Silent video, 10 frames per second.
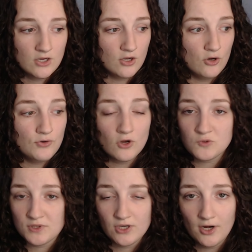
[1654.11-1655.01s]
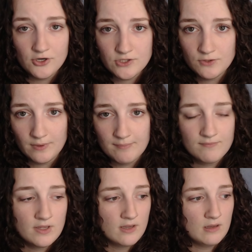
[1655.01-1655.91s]
Who knows what they're going to do to him,
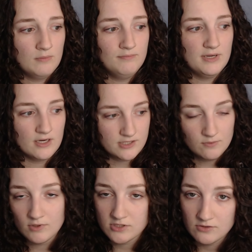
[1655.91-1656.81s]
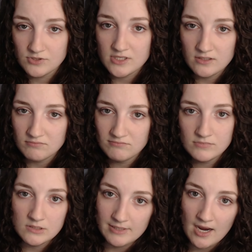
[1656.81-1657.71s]
because he wants Lucy
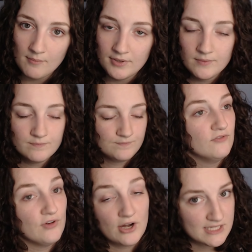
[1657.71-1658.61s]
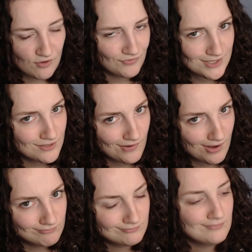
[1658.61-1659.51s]
to be happy. Very selfless of him.